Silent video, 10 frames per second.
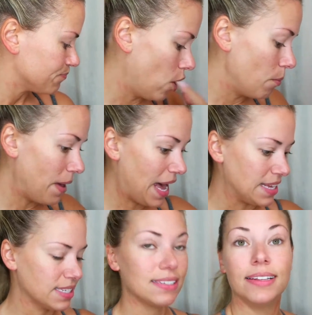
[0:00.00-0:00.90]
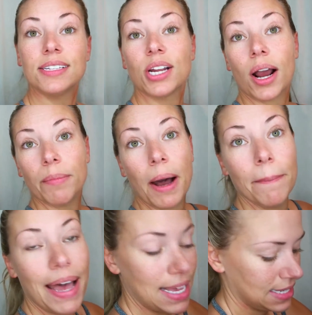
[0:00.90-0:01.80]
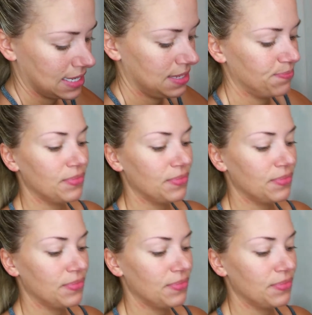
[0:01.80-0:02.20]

Oh, masks. Let's talk about masks.